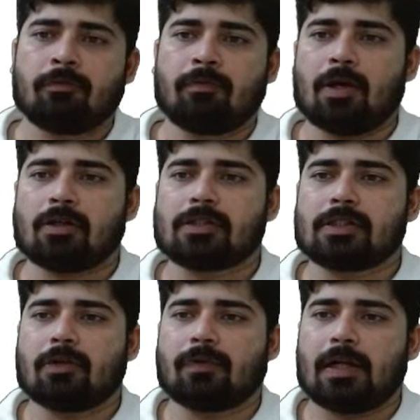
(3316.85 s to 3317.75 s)

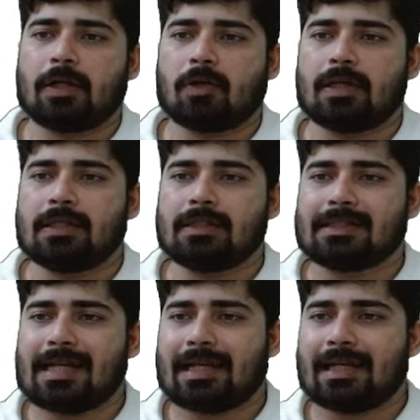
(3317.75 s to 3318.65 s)
velocity of electron in
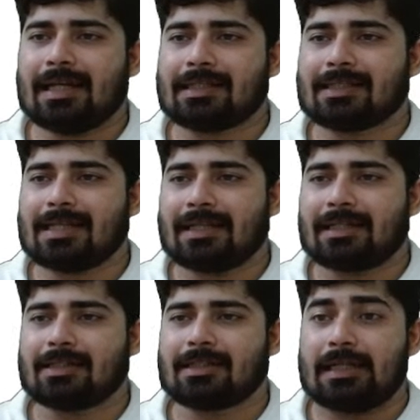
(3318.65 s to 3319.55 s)
second
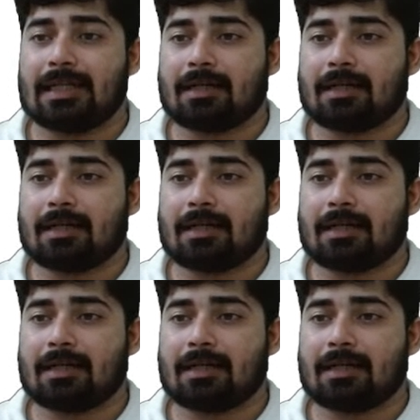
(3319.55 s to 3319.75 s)
excited state.